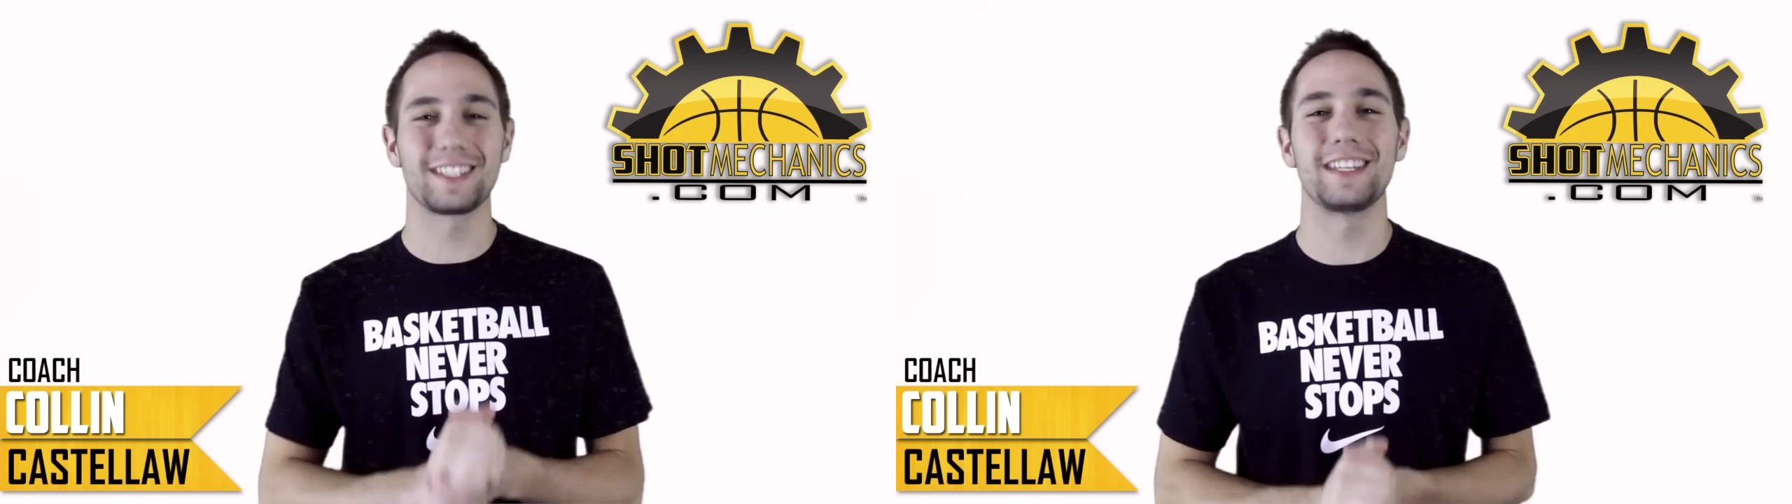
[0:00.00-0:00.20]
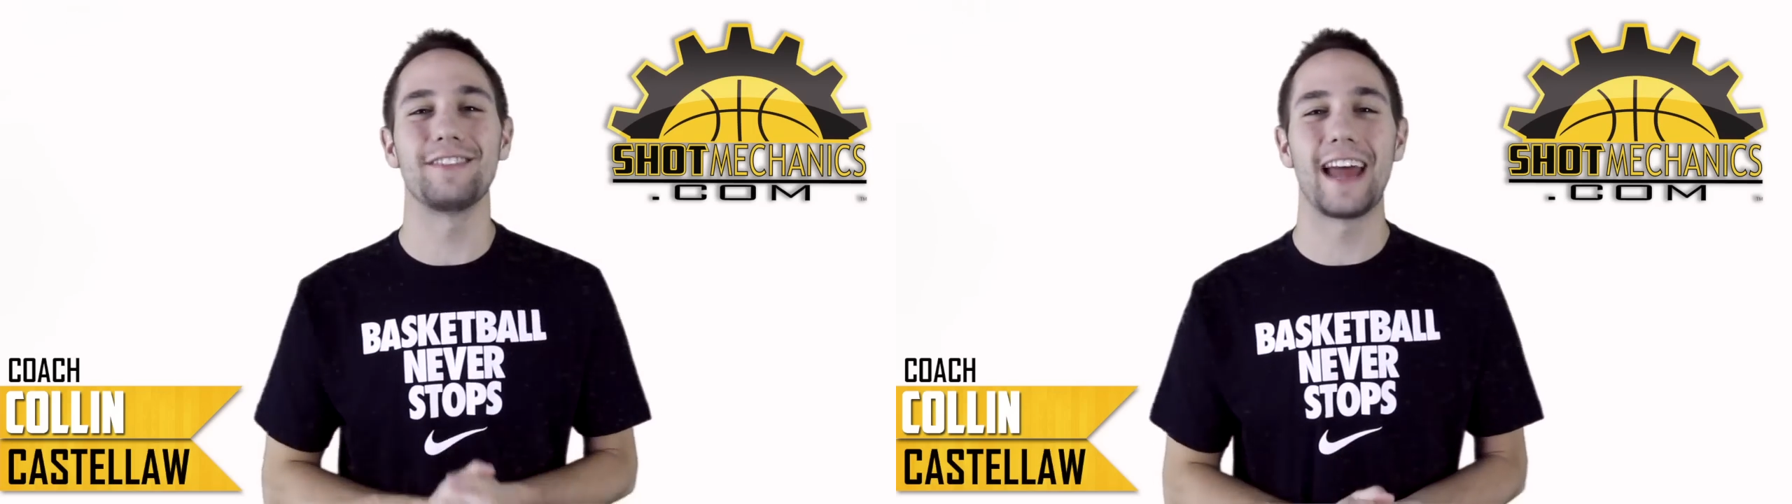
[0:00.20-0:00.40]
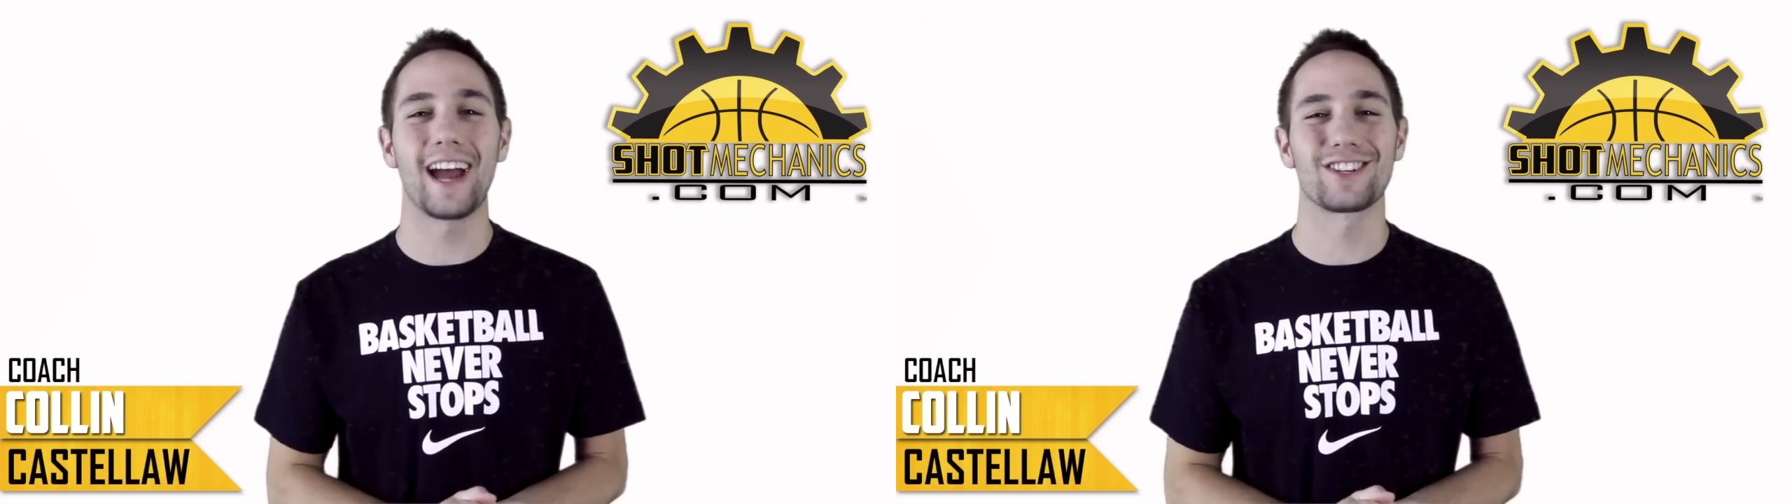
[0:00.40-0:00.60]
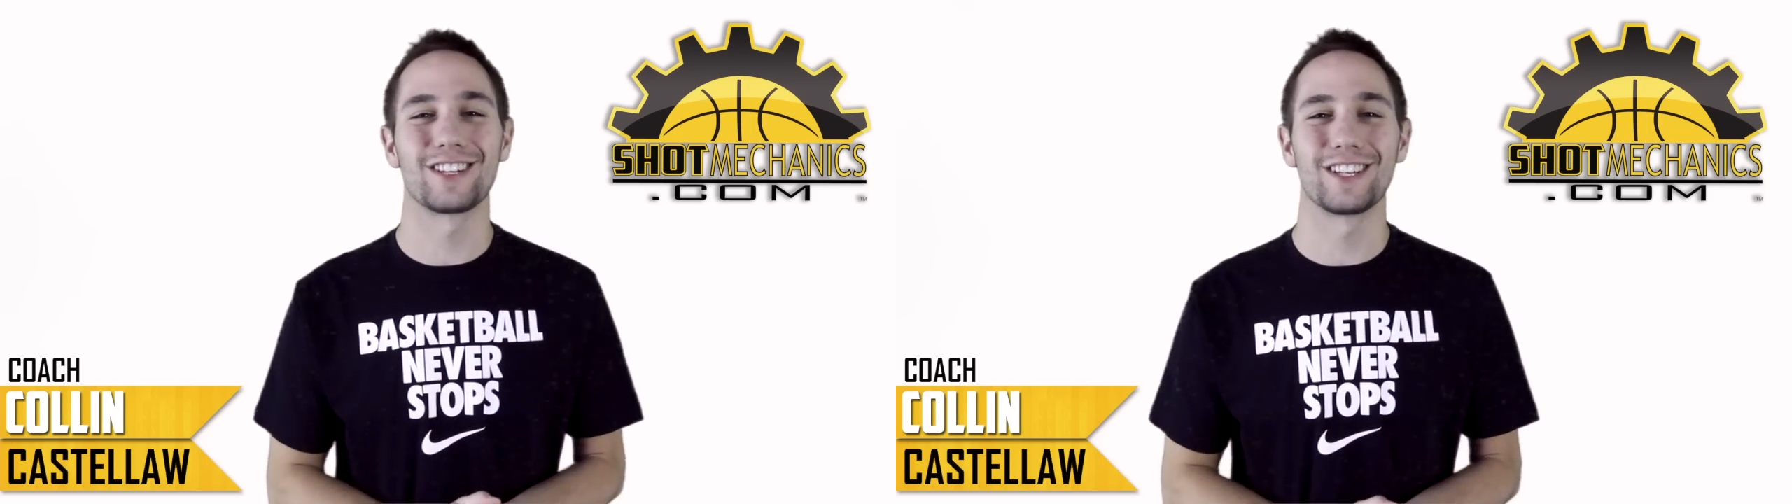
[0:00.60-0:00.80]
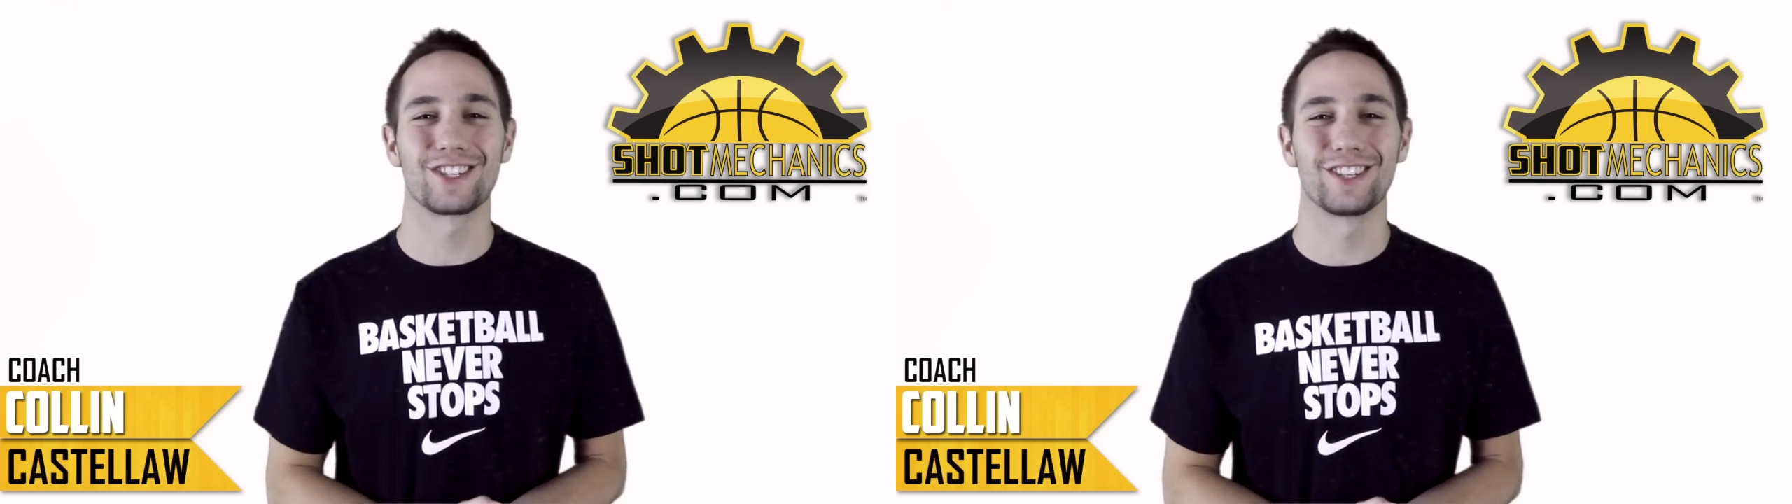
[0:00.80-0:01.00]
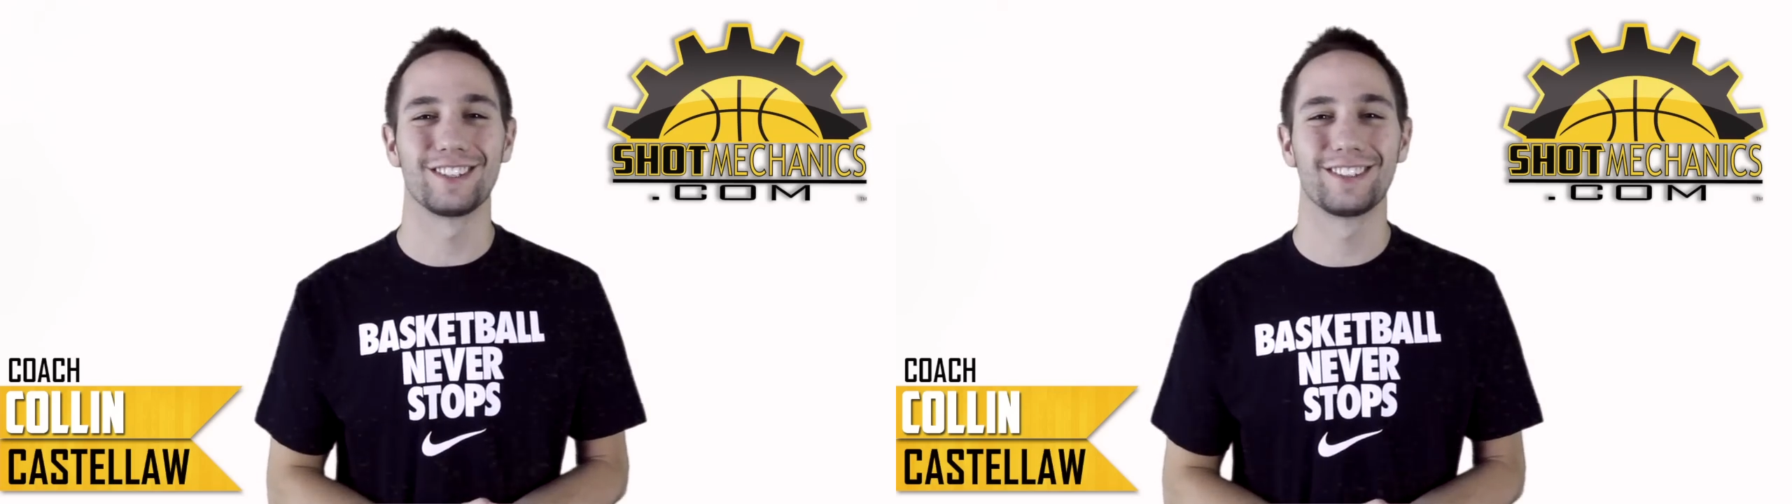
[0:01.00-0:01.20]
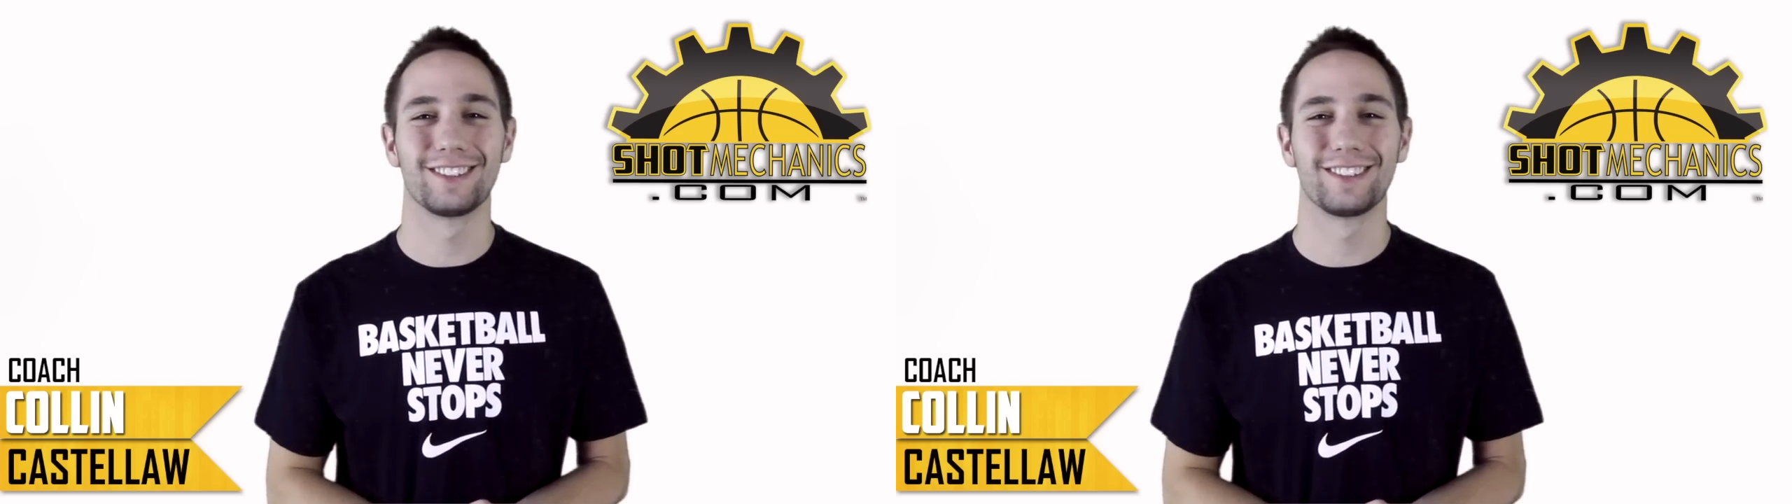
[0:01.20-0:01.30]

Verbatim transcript: Steve Nash edition.